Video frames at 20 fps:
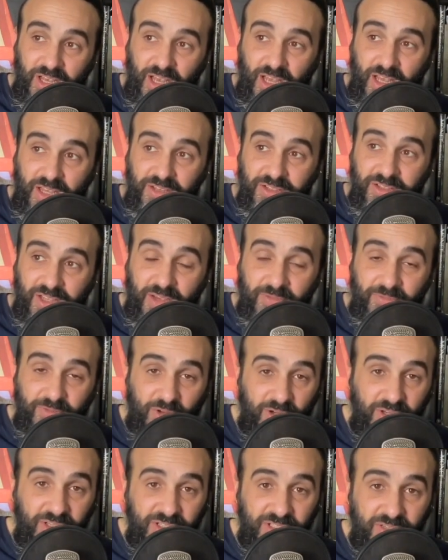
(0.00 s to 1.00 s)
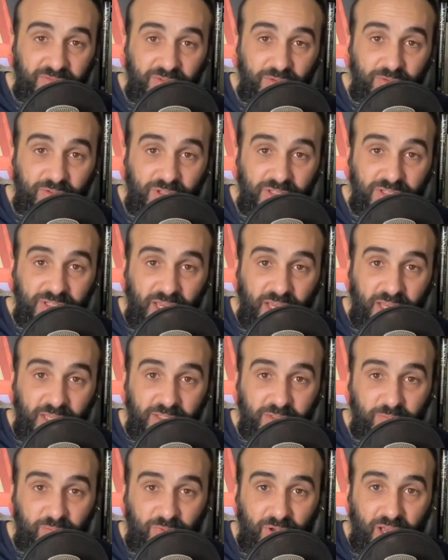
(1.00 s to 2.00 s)
And I've not interviewed her
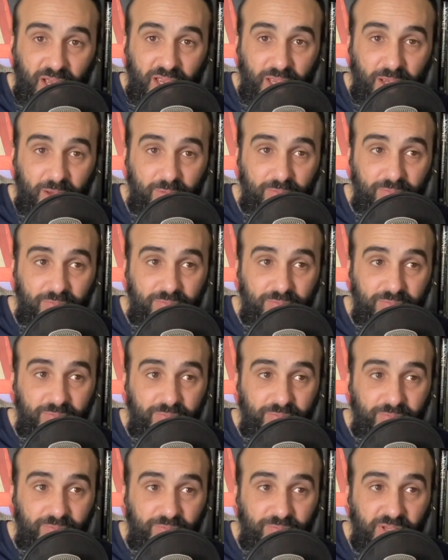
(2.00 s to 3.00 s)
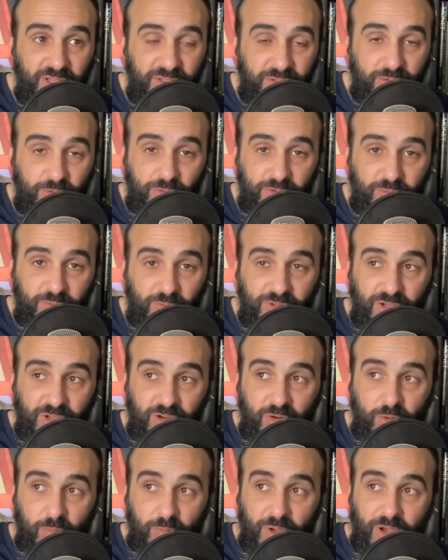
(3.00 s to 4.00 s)
yet, but I am in talks with
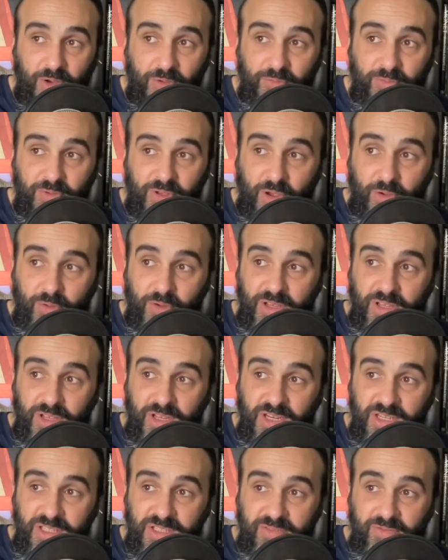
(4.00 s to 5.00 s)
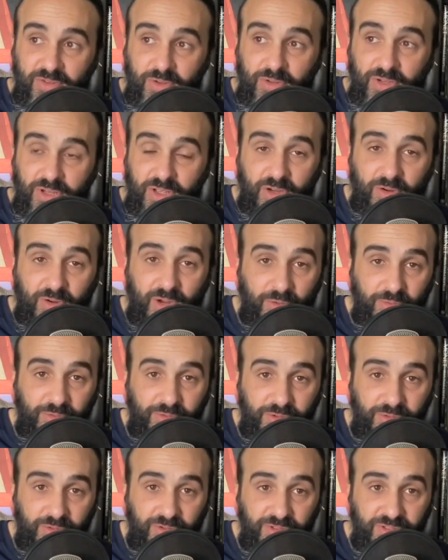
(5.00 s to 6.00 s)
her about going and interviewing her
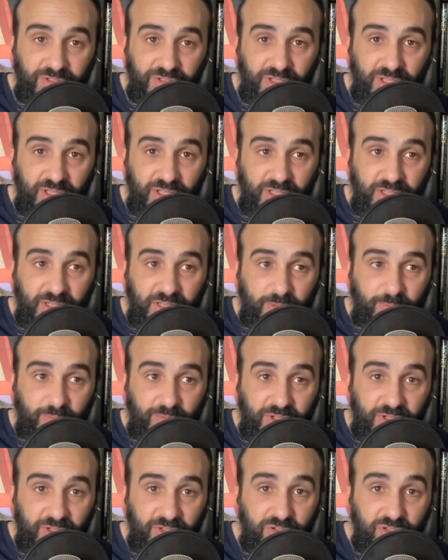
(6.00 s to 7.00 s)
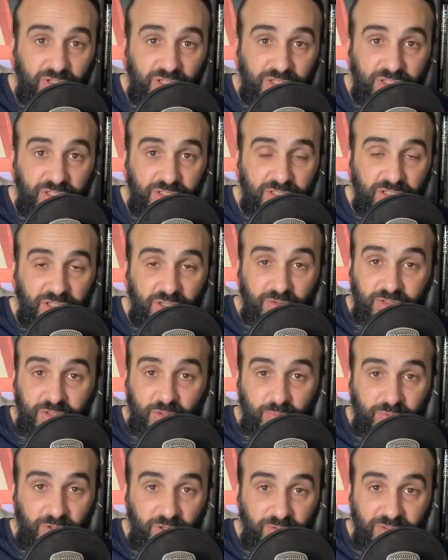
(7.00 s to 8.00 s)
outdoors because she doesn't use
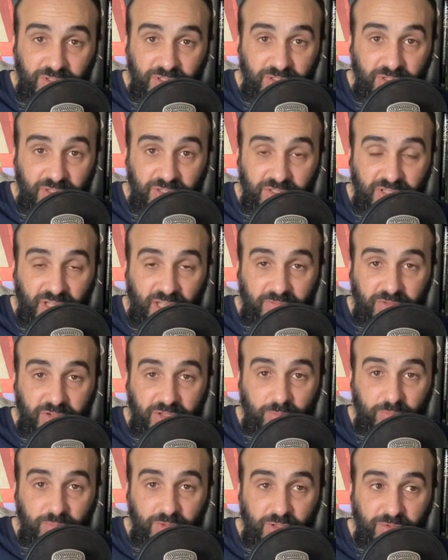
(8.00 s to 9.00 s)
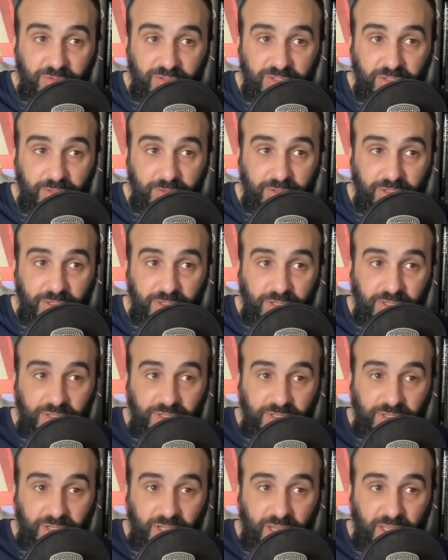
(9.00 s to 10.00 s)
computers, she doesn't have a computer,
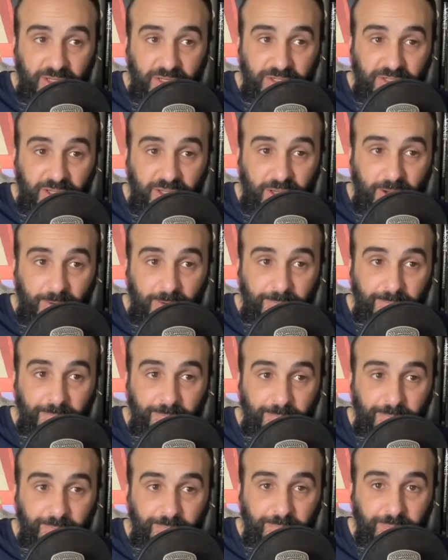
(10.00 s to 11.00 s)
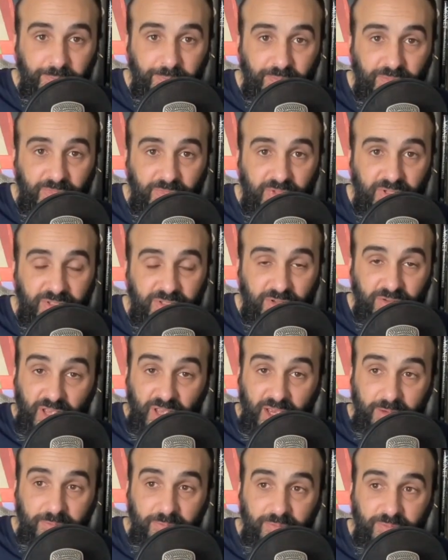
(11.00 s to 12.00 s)
and um, so
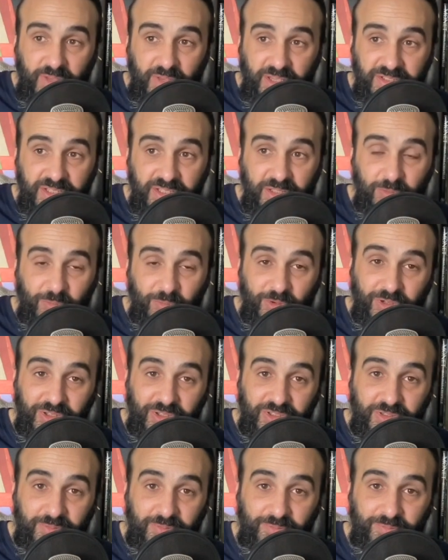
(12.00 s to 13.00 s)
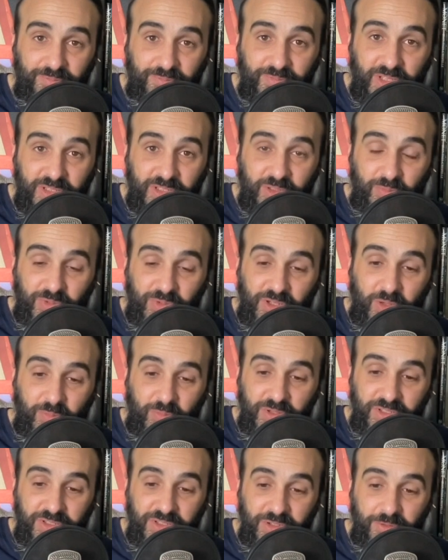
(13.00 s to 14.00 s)
yeah, that's in the works. That should be
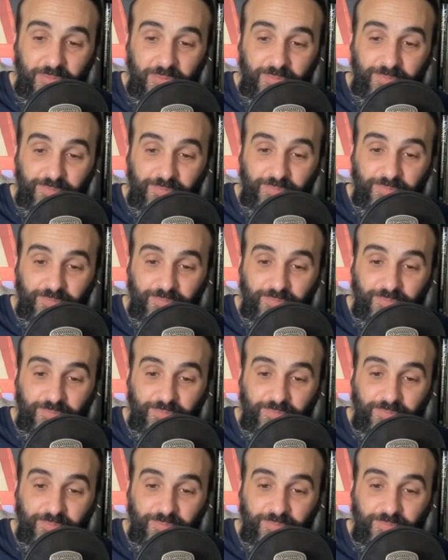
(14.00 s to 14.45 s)
coming soon.